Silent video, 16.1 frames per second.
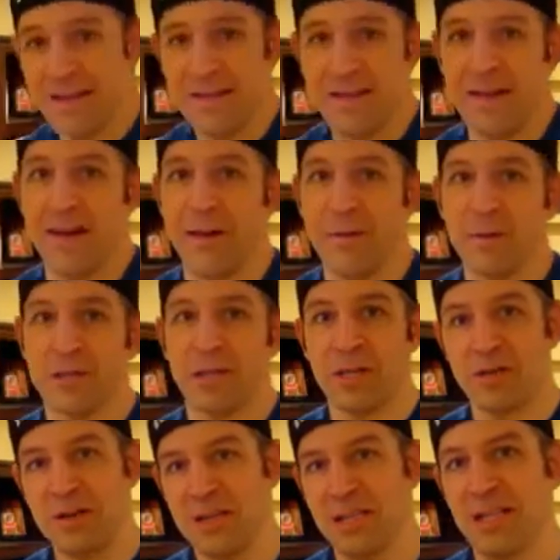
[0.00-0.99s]
So I was
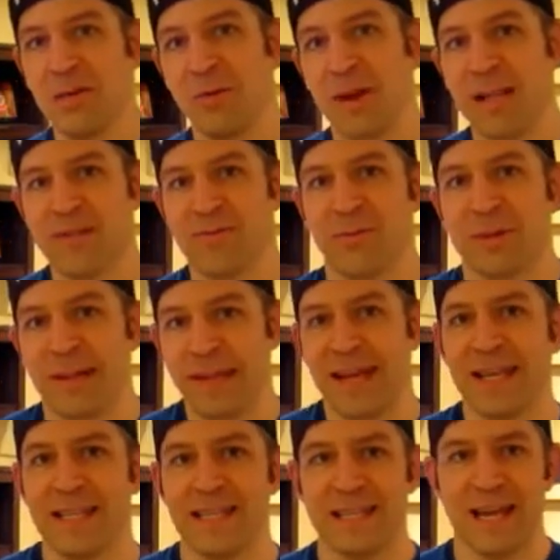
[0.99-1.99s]
increasing in weights from the
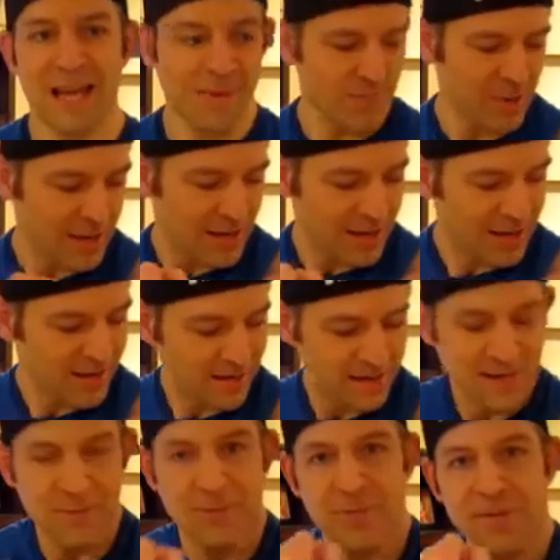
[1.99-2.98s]
last time, but I
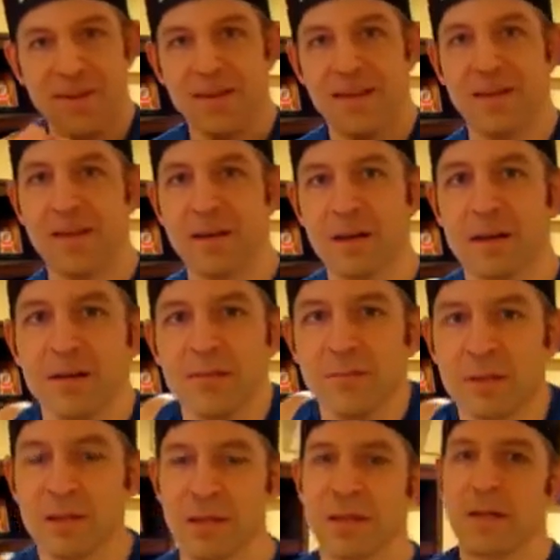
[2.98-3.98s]
can even feel it in the
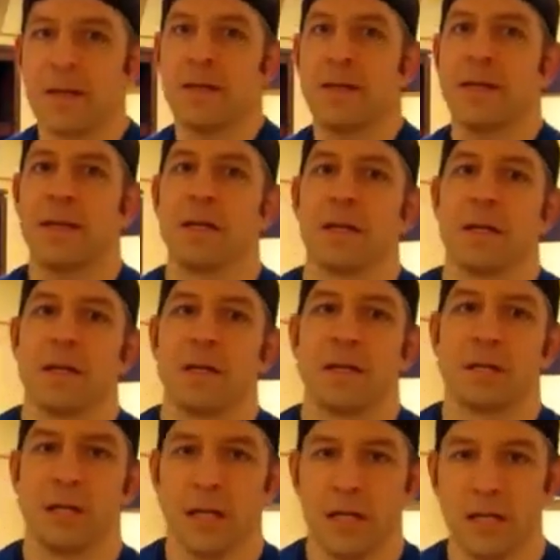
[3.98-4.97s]
arms.
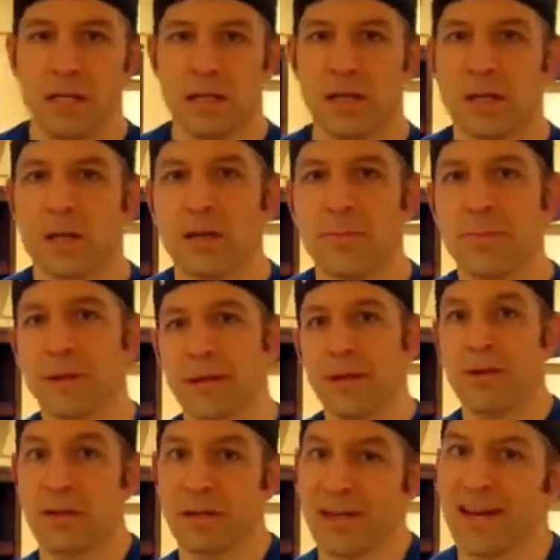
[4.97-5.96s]
Chest you a little
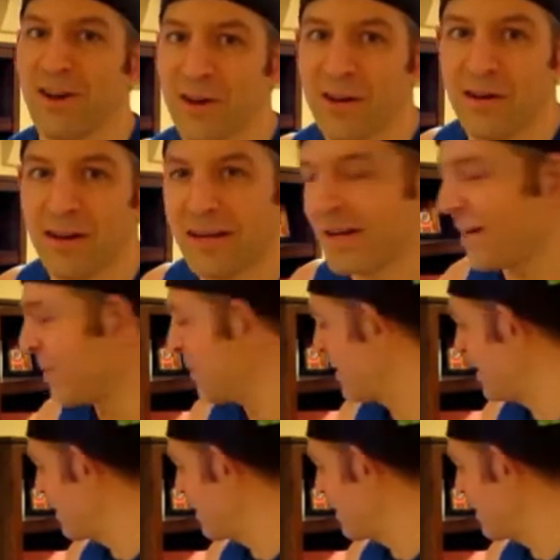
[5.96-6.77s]
bit, look out, here I come.